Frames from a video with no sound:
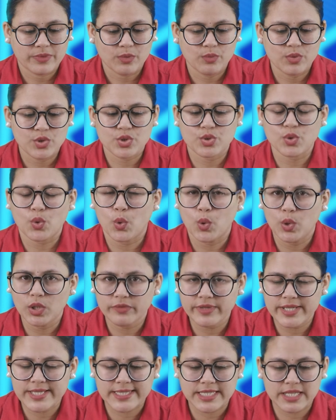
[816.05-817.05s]
We should
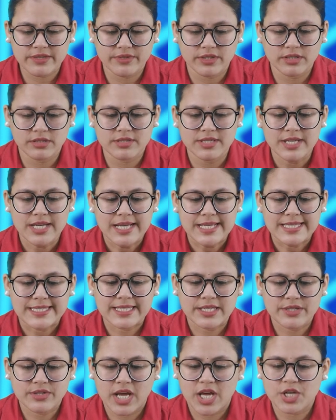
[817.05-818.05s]
always save a
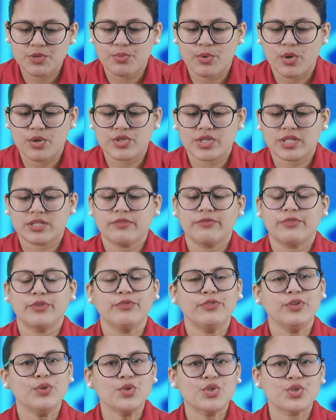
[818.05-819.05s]
Scratch project for
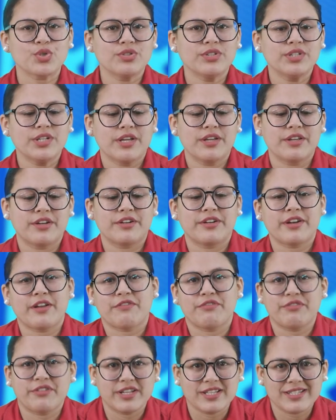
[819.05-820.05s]
future
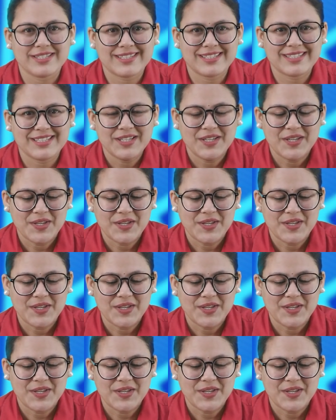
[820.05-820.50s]
reference.